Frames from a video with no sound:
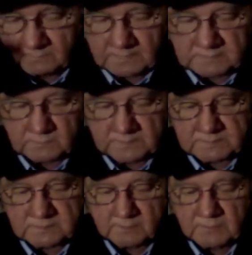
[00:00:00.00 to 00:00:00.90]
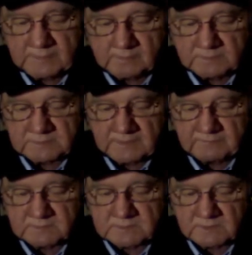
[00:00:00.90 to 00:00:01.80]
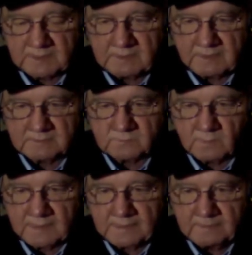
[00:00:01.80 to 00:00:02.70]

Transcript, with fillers: Race 1 summary number 7, Slatex Roddy